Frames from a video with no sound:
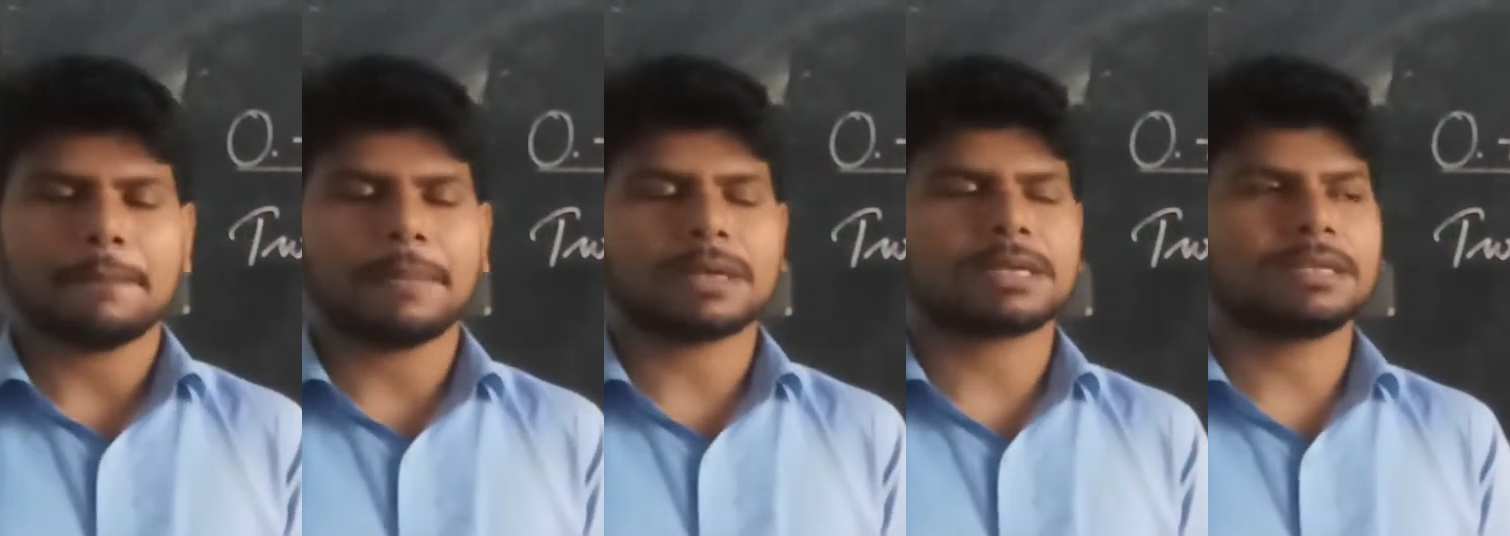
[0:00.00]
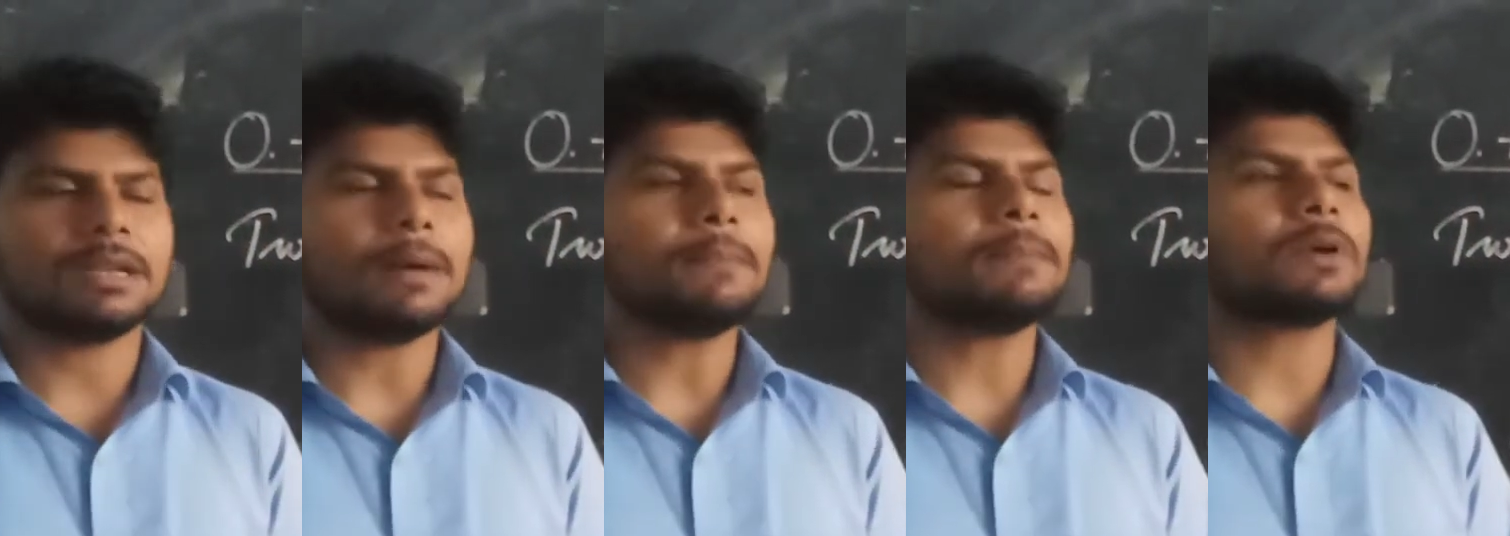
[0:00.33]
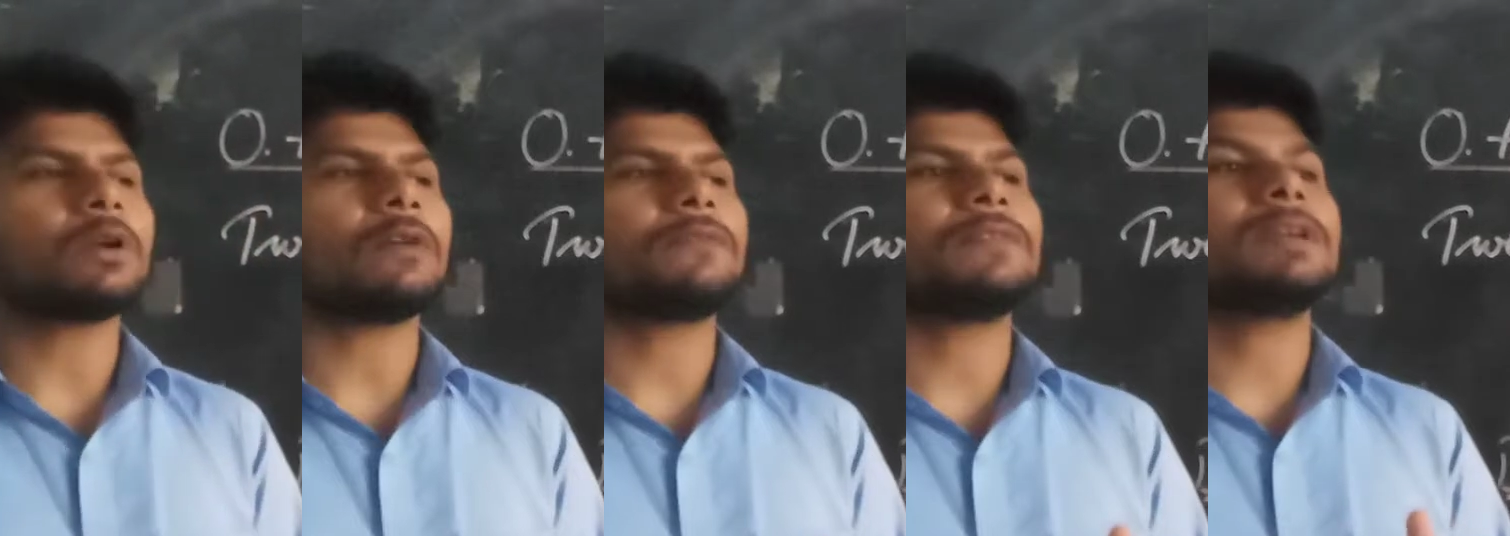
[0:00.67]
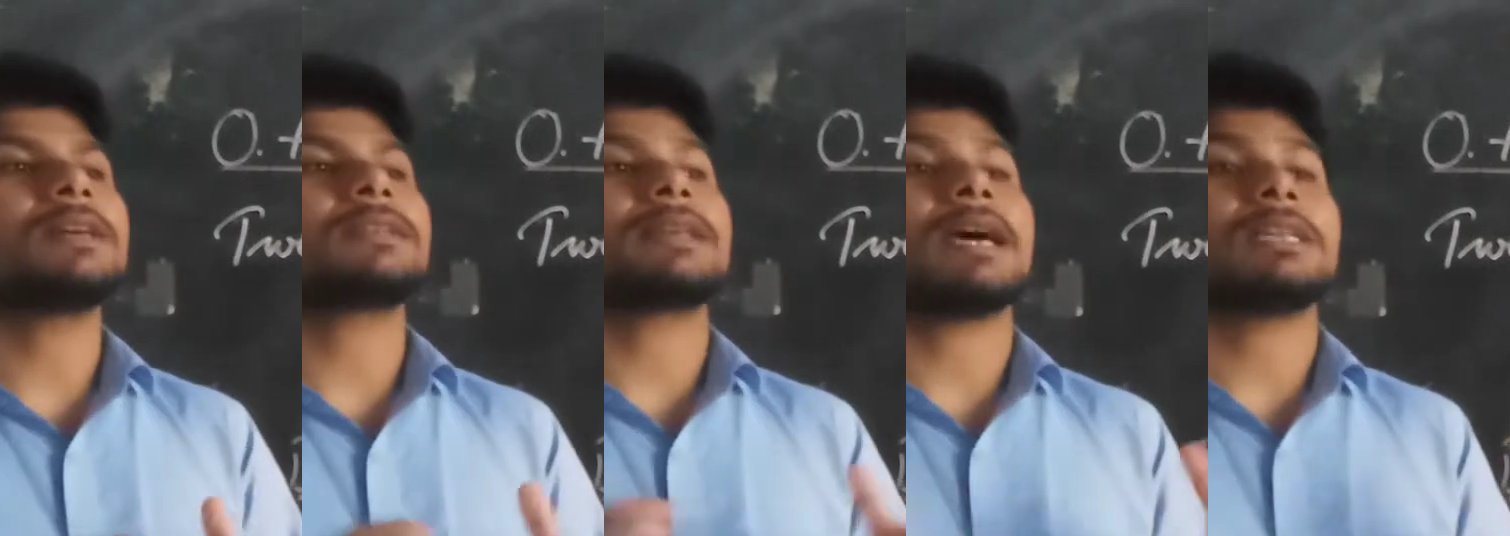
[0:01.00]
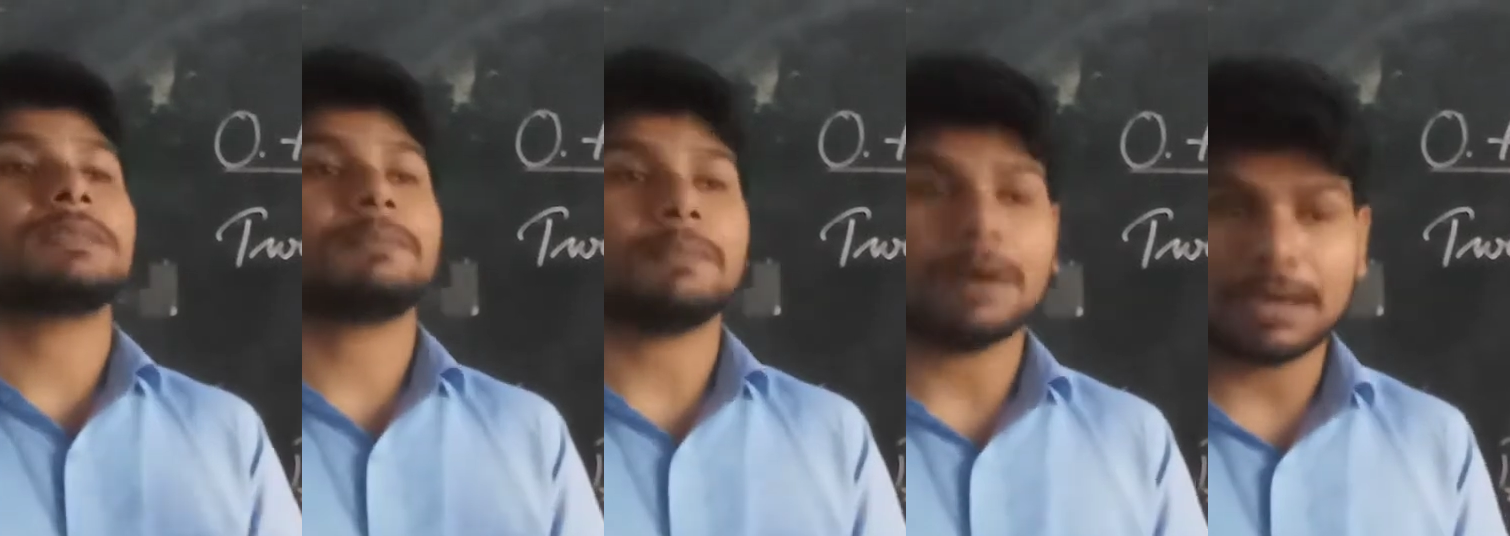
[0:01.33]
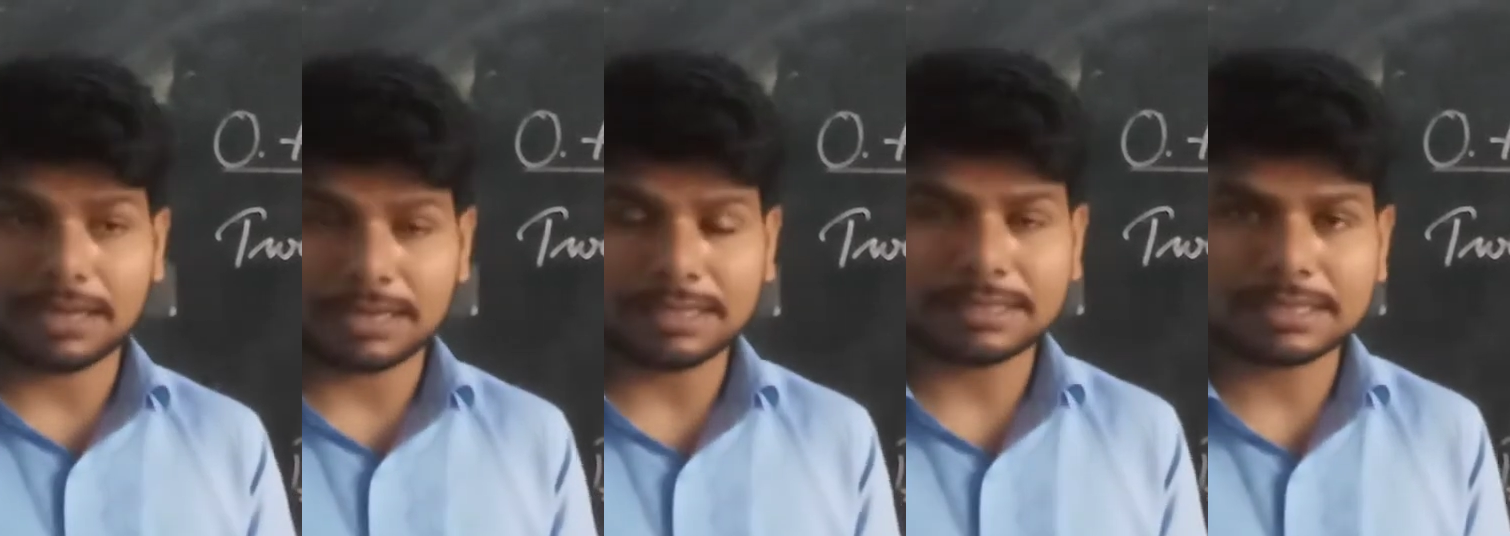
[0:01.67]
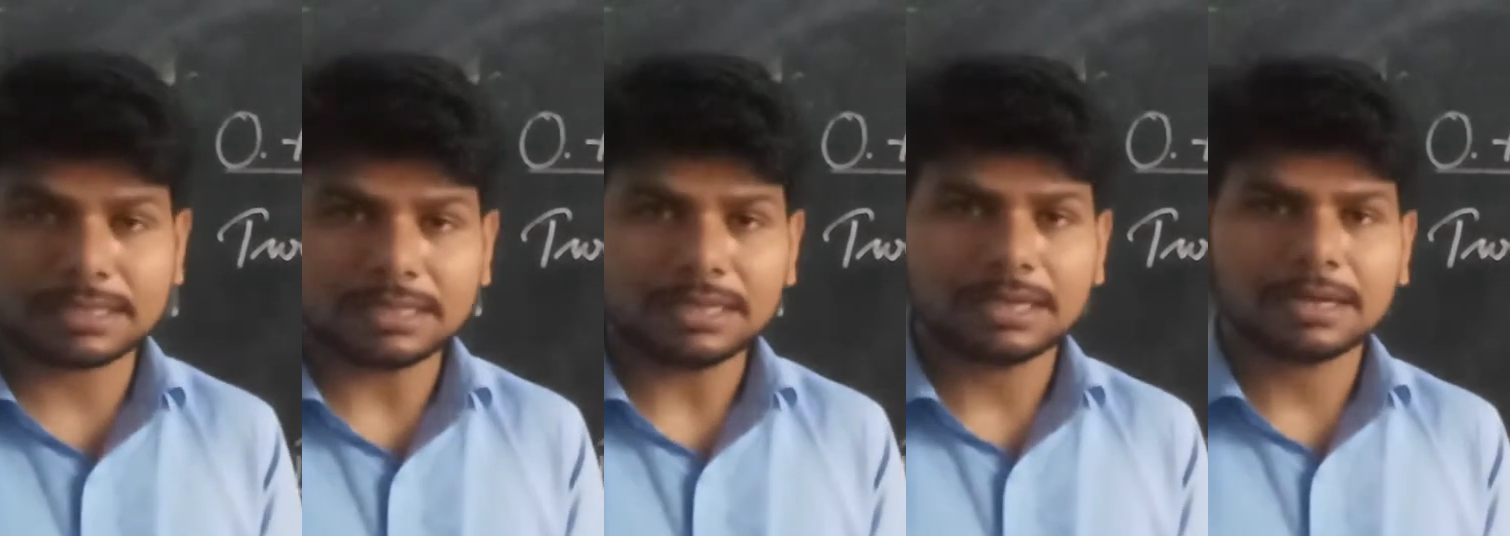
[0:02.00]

But number of years has passed,